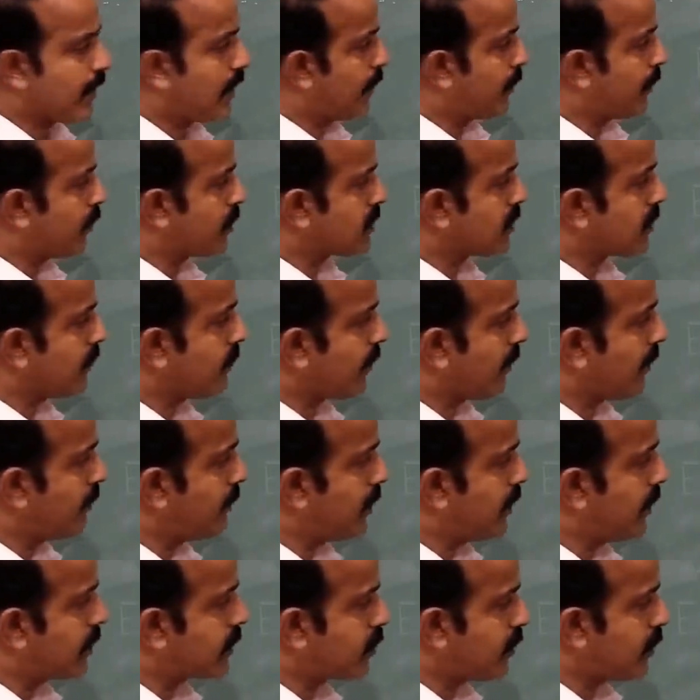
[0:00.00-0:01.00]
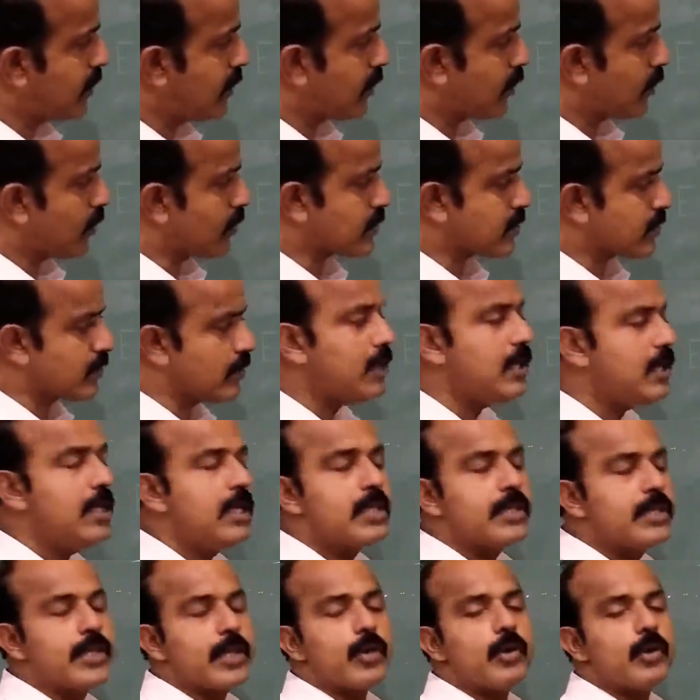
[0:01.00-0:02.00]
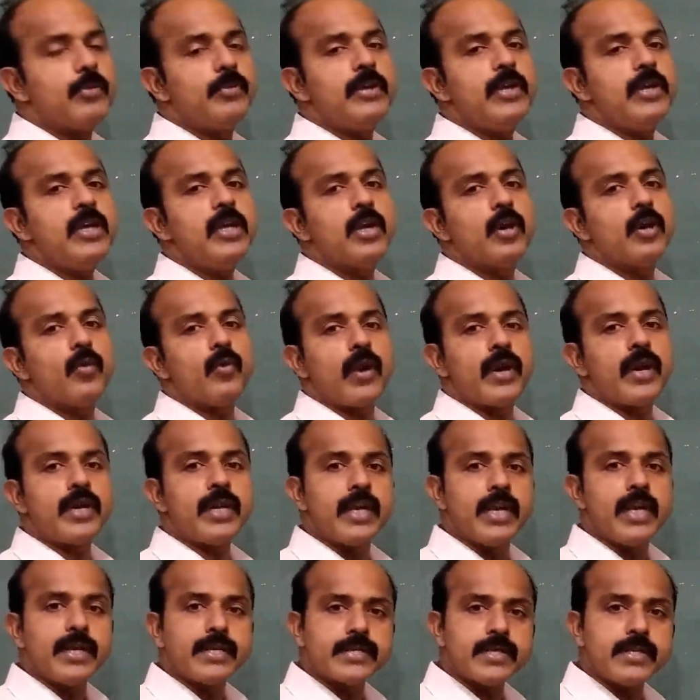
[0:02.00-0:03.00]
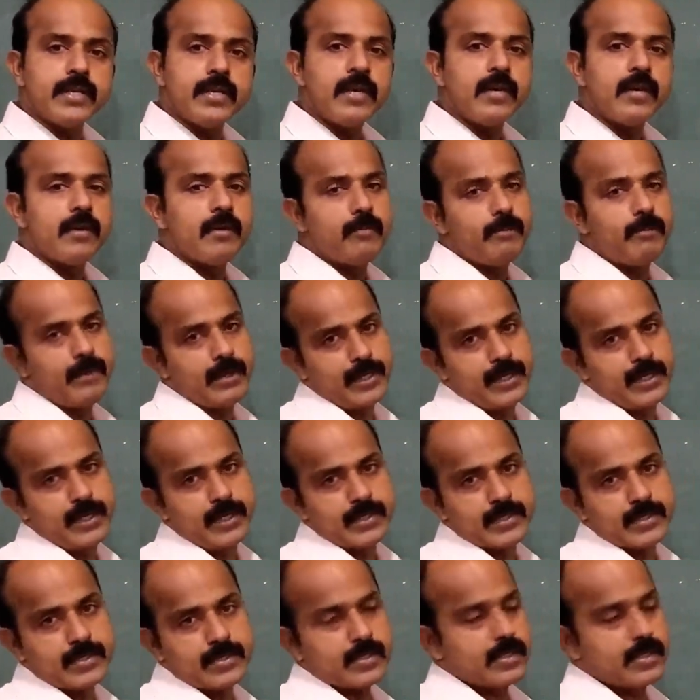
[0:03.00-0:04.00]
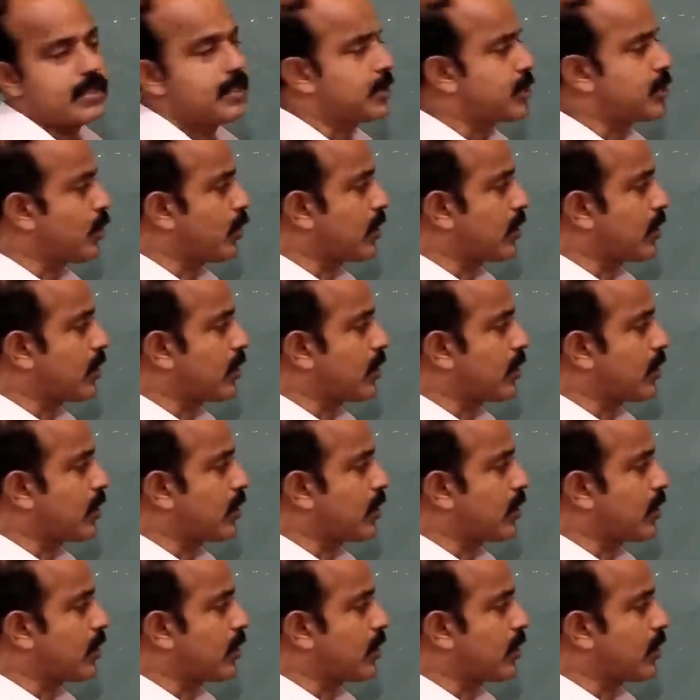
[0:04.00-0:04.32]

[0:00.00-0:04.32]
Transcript: And also from here to here also, there will be 180 meridians.